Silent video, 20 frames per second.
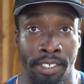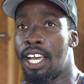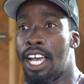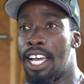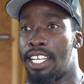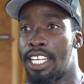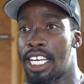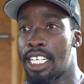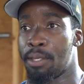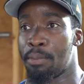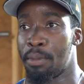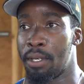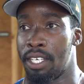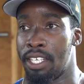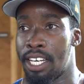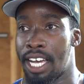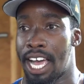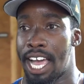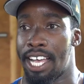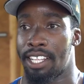And that's mean
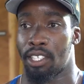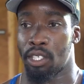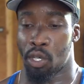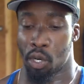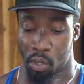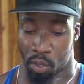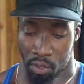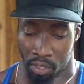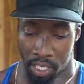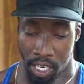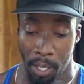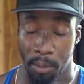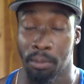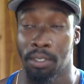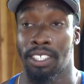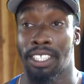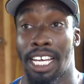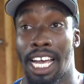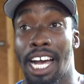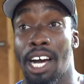I had to go through the ups
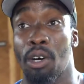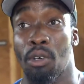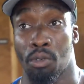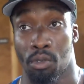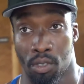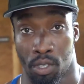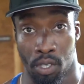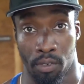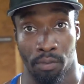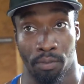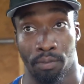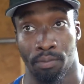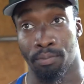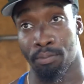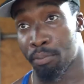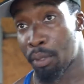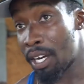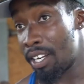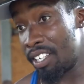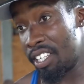and downs of
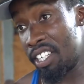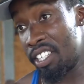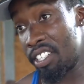probably